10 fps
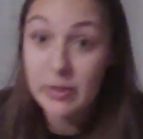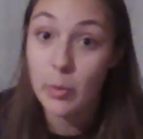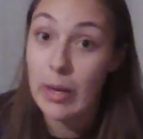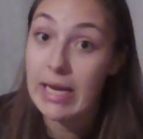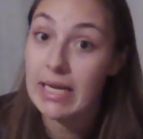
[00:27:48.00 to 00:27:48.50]
as
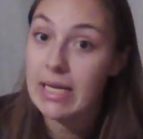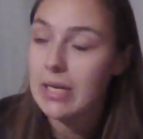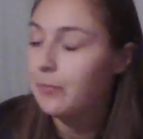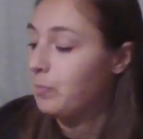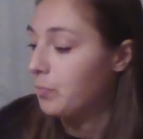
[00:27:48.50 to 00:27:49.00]
white.
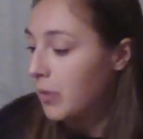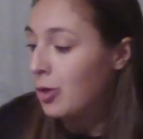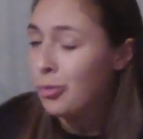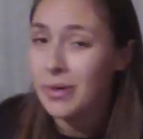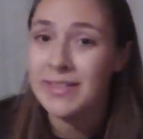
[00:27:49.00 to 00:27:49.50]

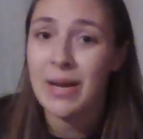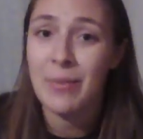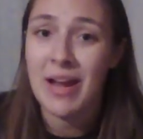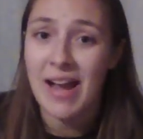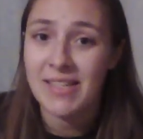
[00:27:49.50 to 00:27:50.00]
One time
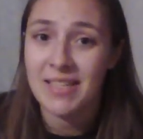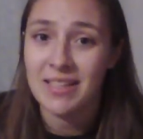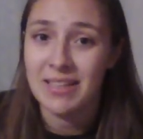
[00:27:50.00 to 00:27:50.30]
I accidentally